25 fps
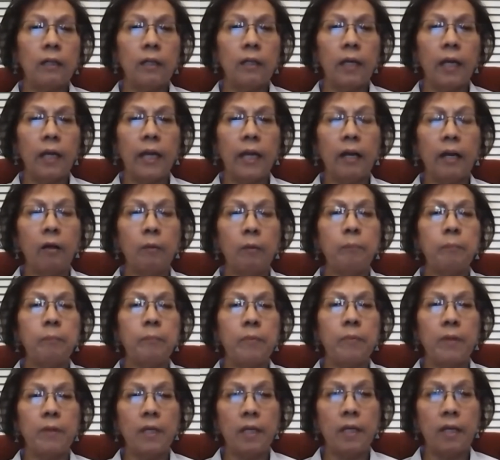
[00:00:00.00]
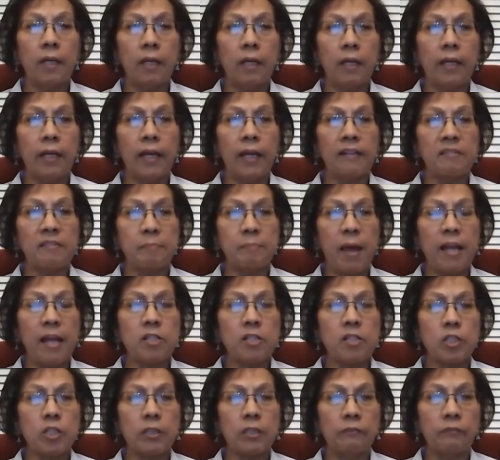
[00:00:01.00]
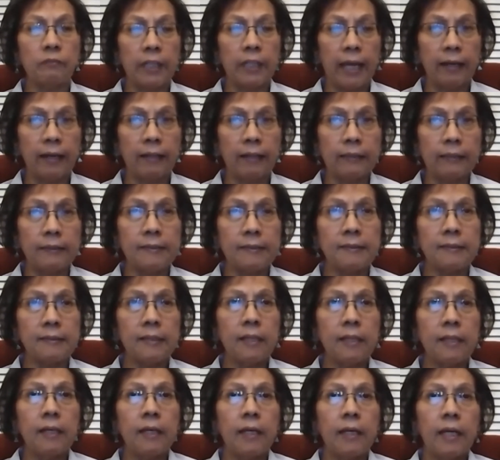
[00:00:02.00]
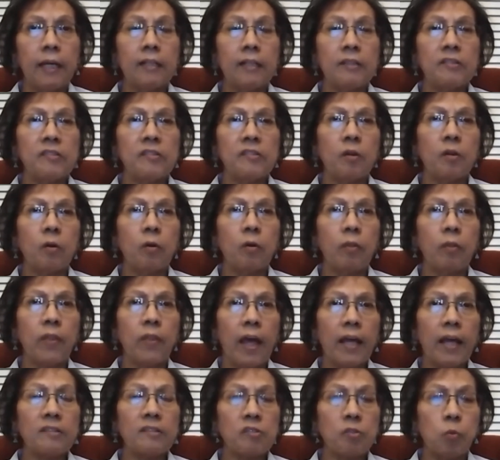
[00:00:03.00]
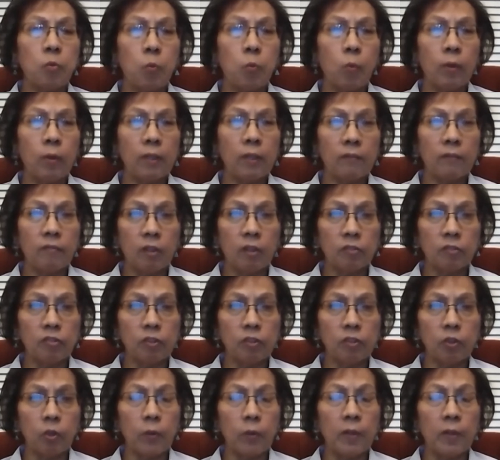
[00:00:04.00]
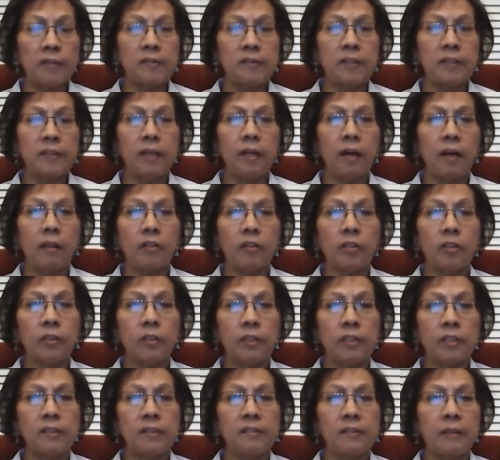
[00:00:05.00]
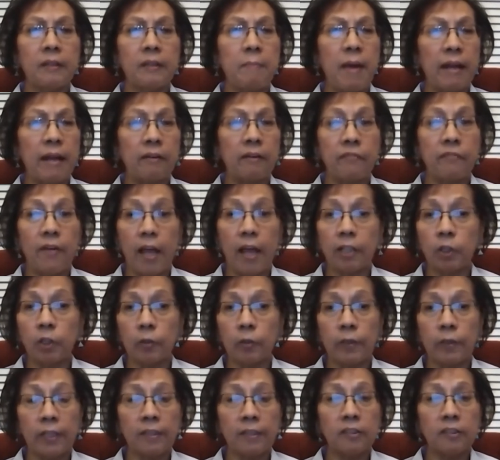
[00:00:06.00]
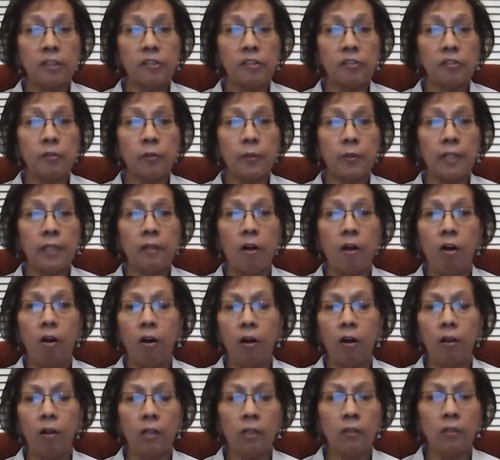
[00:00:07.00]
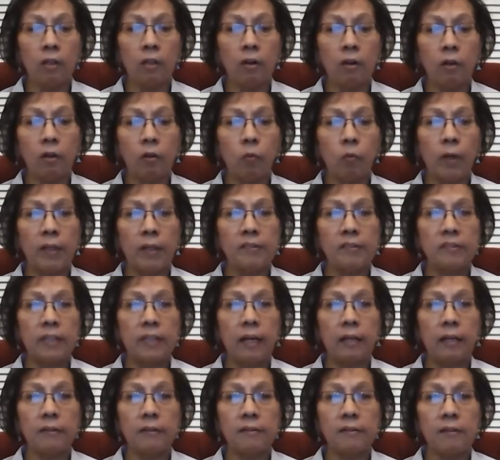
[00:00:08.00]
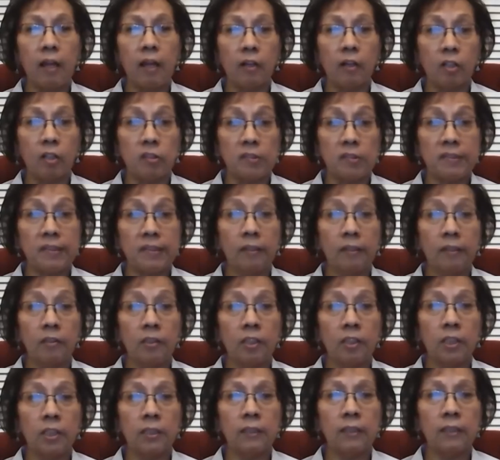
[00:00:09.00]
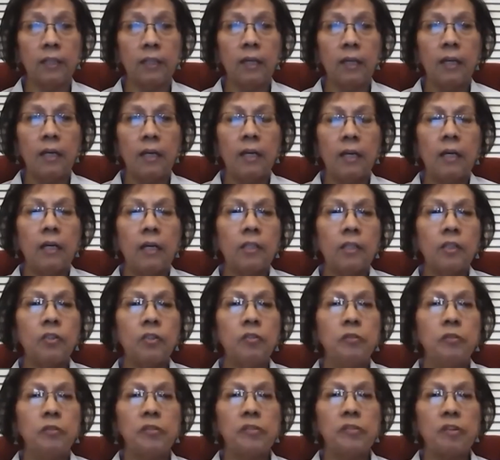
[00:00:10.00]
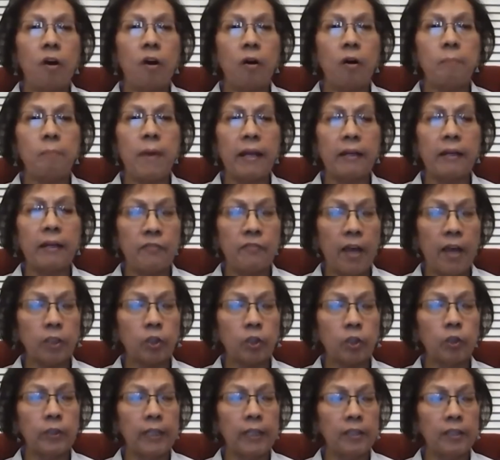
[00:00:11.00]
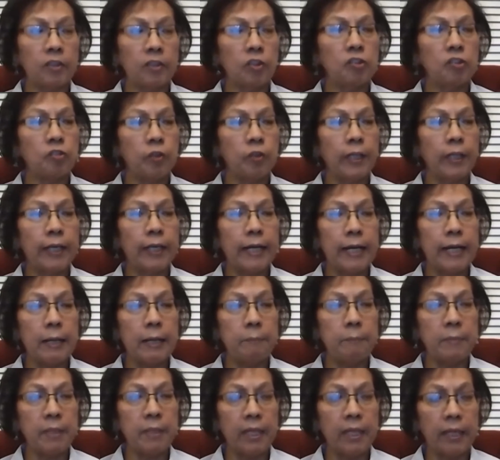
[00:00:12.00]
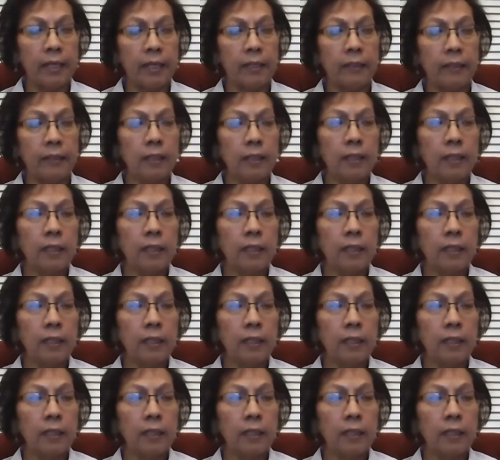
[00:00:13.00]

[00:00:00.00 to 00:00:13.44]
help the expansion of Dallas. And so that's one of those stories. The others is the manufacturing industry. All along West Dallas, like on Singleton, you saw manufacturing industry come in